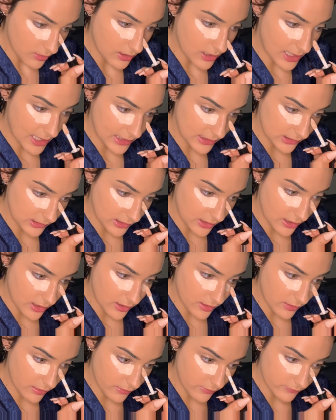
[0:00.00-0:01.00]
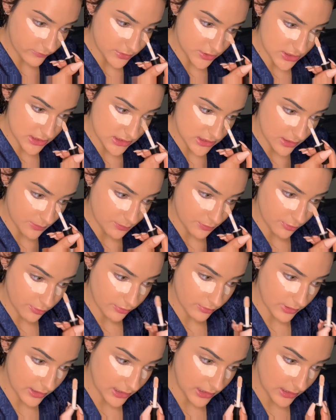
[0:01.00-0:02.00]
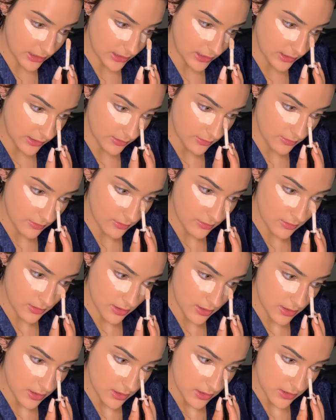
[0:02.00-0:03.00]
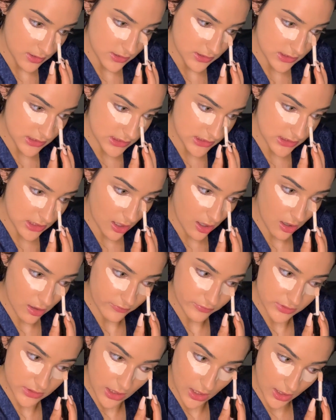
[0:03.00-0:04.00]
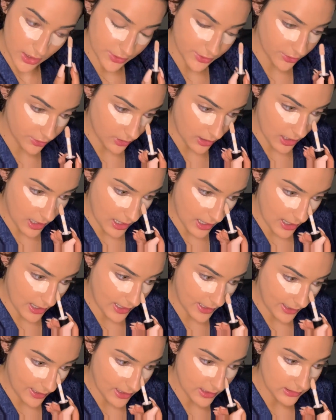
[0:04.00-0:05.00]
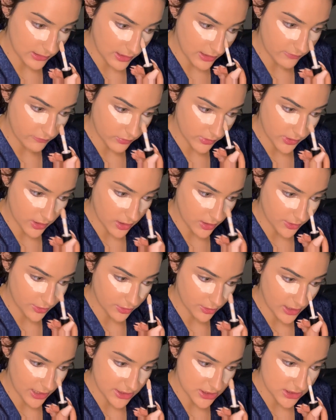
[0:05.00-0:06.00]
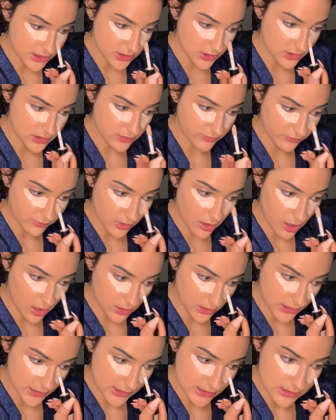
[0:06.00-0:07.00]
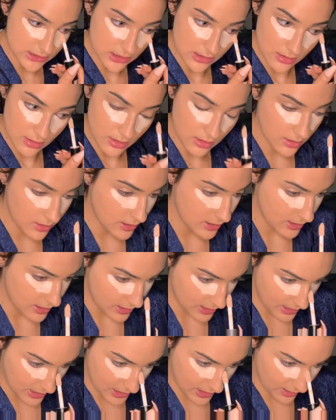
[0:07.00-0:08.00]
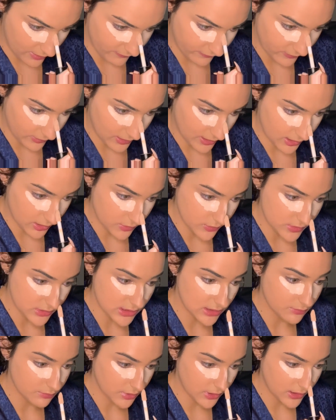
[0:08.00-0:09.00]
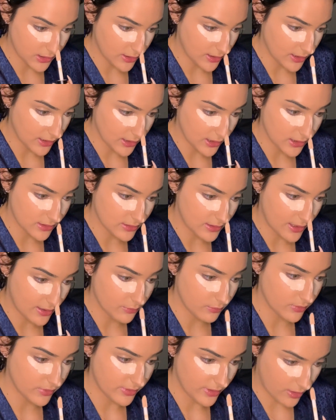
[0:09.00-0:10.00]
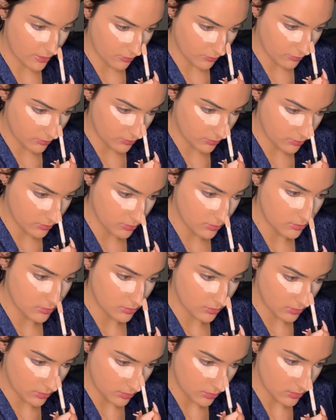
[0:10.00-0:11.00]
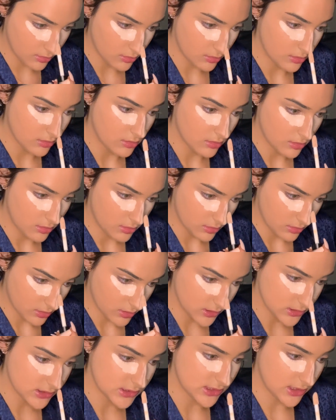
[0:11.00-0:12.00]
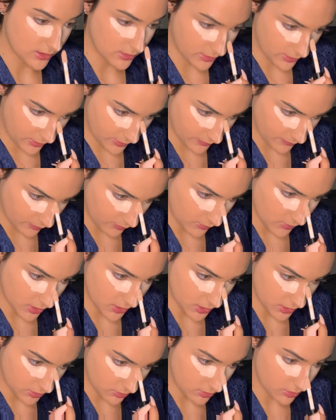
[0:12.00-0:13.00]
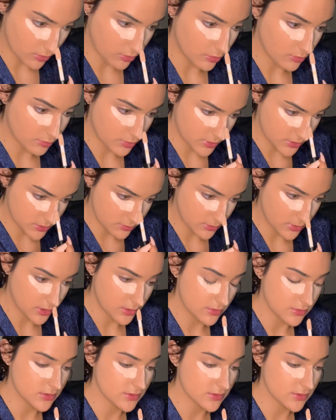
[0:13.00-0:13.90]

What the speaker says: I love just a pretty soft under eye. I love when the under eye just looks flawless, and I feel like you simply can't get that without concealer. I'm gonna do a whole bunch more.